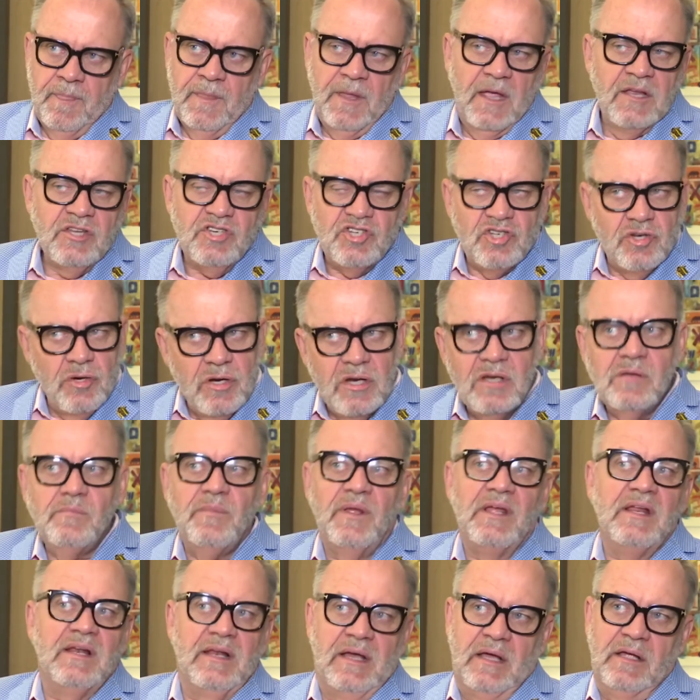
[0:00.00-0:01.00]
It shouldn't
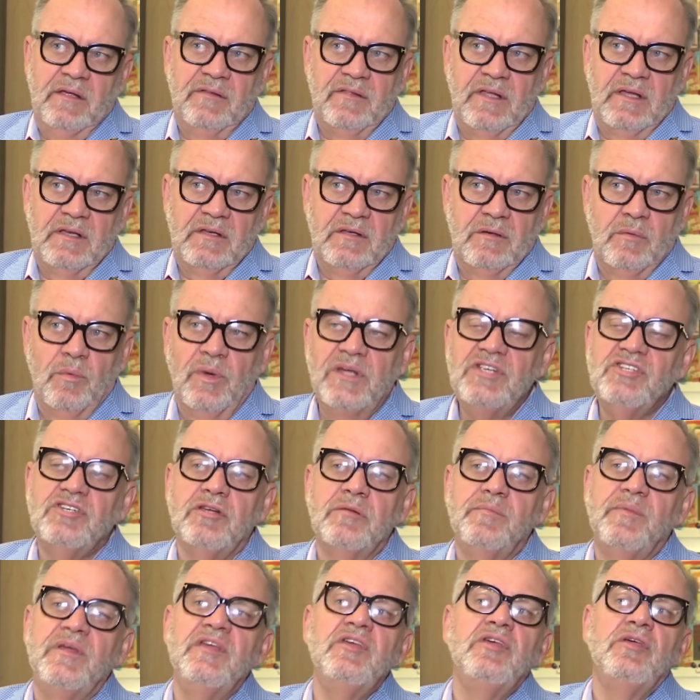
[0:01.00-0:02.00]
be like that. We
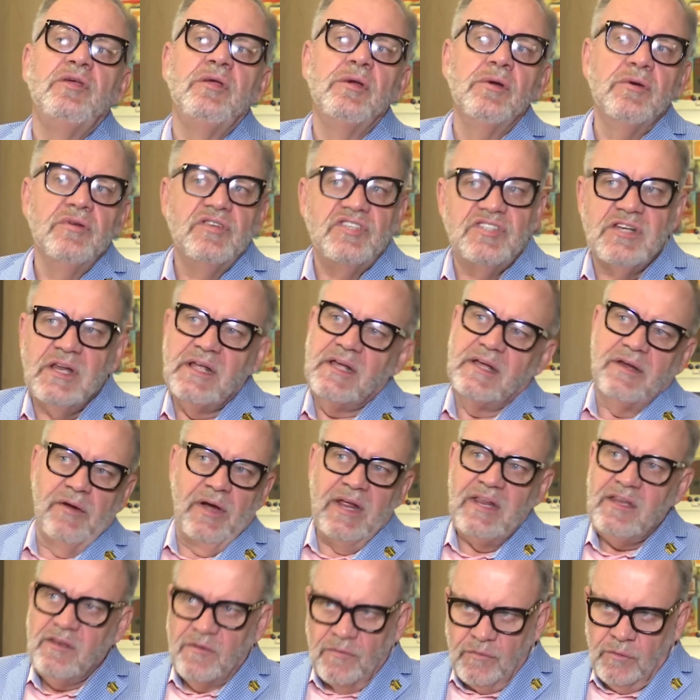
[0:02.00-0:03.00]
should be hugely
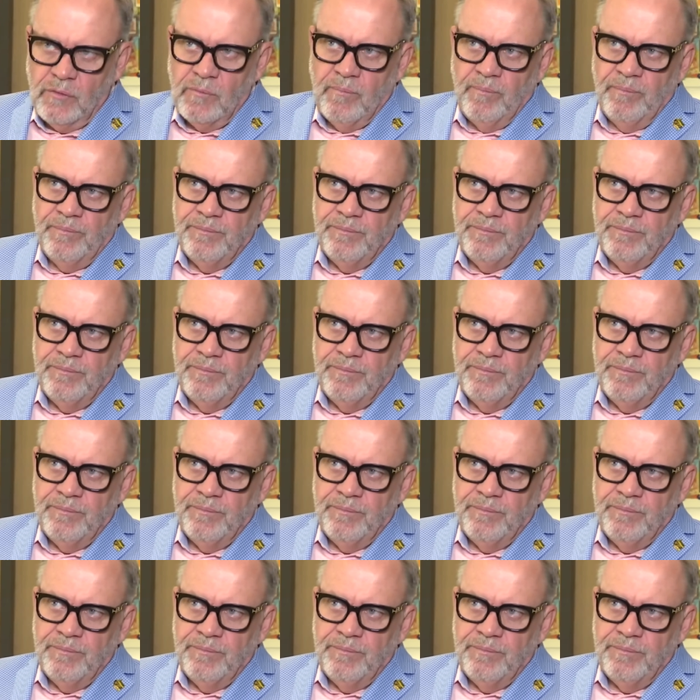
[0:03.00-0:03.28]
grateful